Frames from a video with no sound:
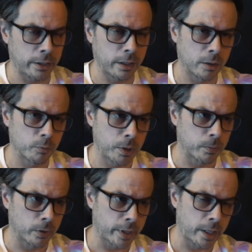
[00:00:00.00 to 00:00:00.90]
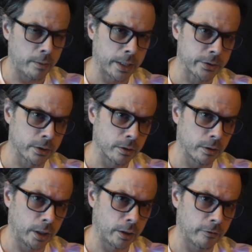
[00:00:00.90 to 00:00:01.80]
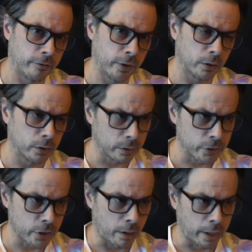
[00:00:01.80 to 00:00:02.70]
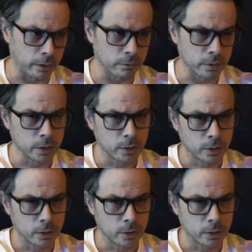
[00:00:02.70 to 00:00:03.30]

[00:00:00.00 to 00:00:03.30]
I think people that I mentor, it can feel a little jarring